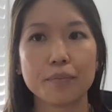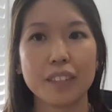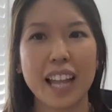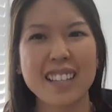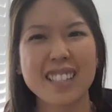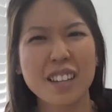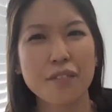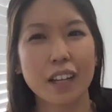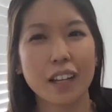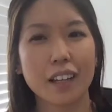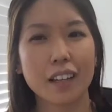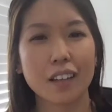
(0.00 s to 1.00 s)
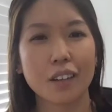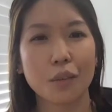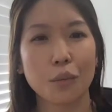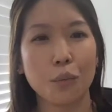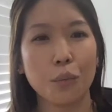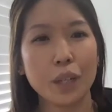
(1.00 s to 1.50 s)
if like
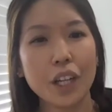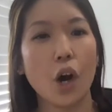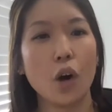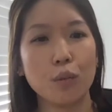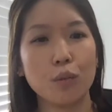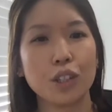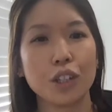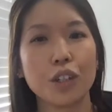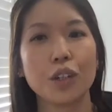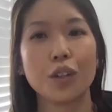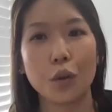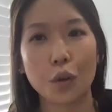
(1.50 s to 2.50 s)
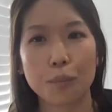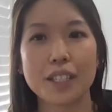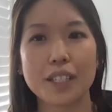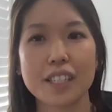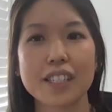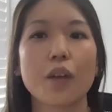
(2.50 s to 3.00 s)
we owned your business.